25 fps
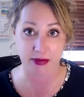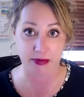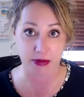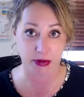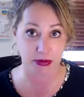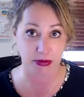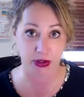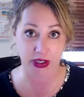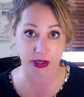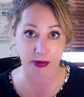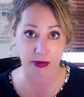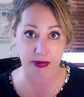
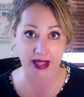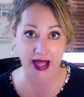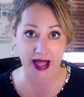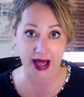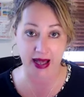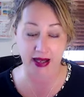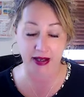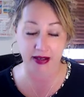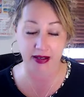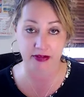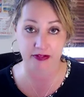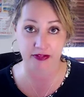memorial
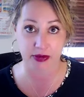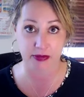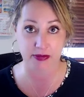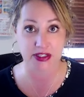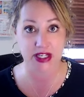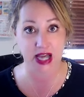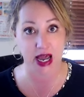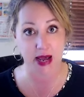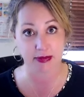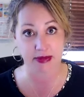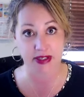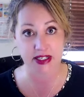plaque from
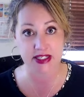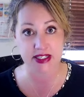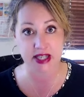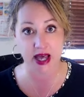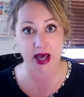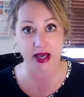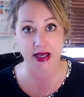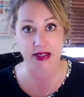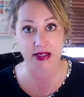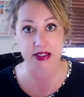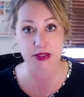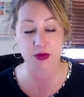Timely
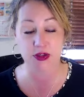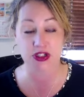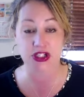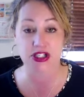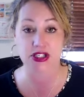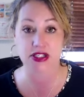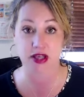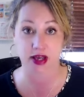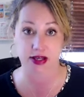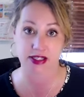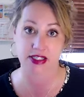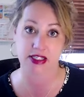Signs, which is
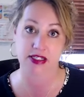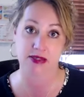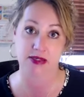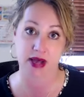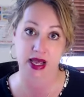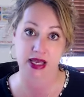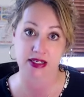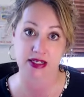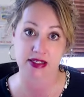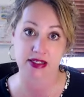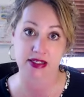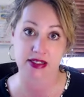
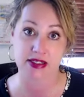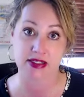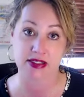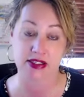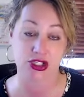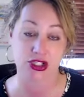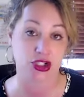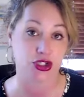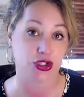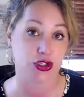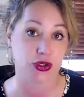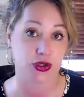customized
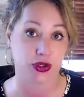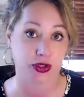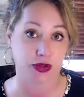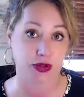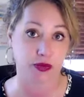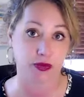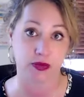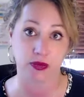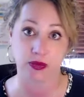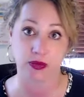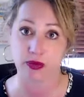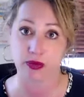to
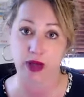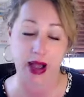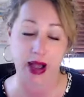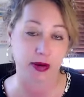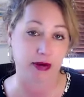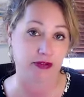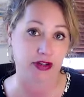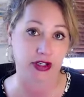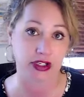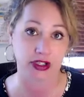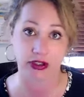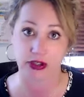your
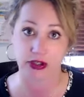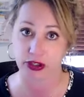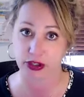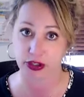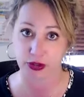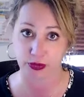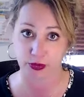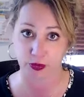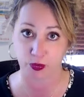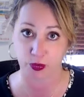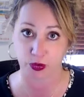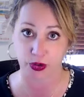however
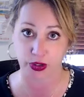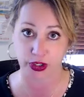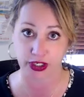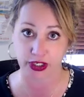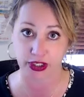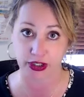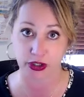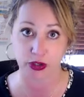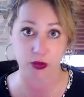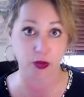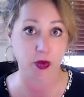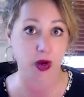
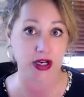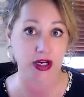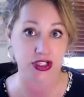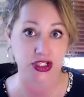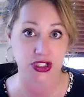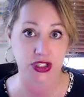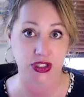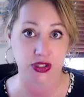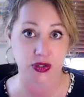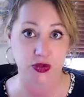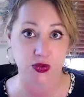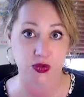wording you want to
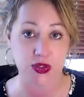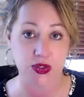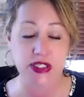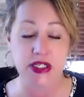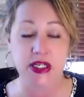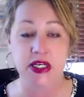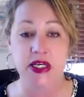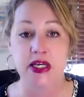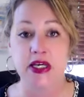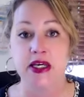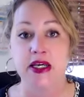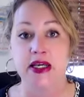use.
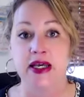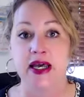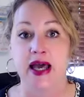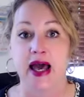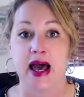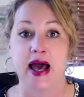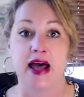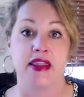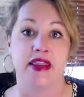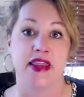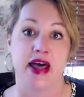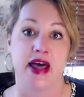
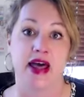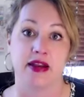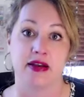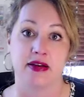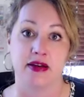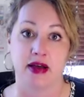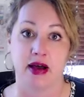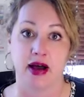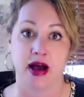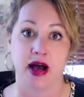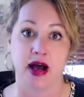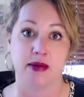And
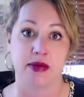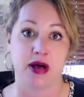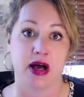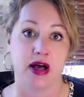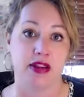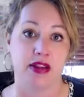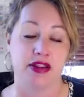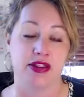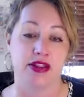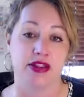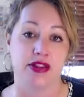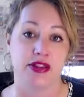then
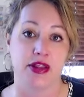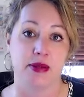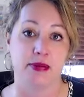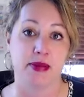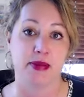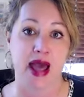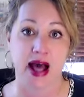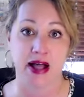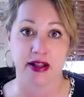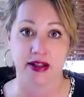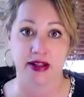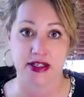the
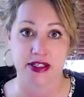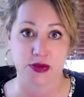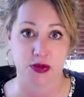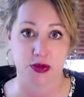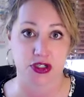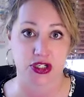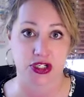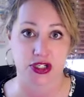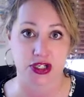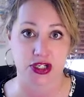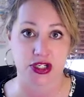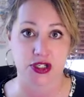balance,
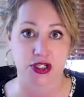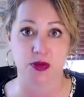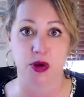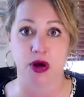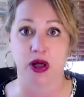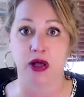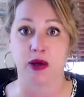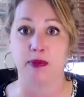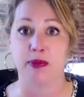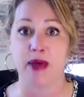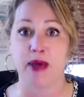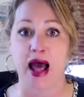which is a
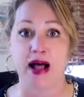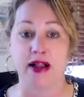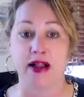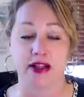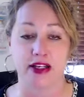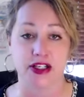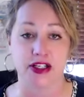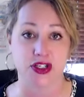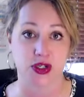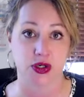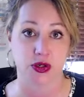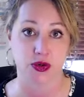small
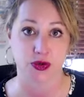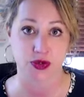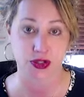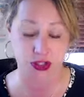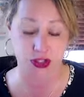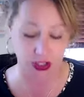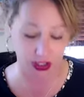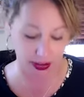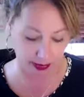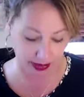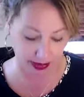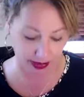balance,
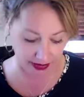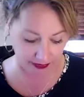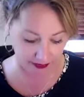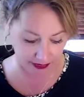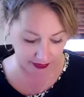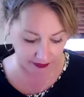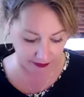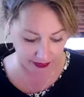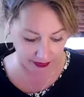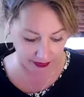goes to the benefit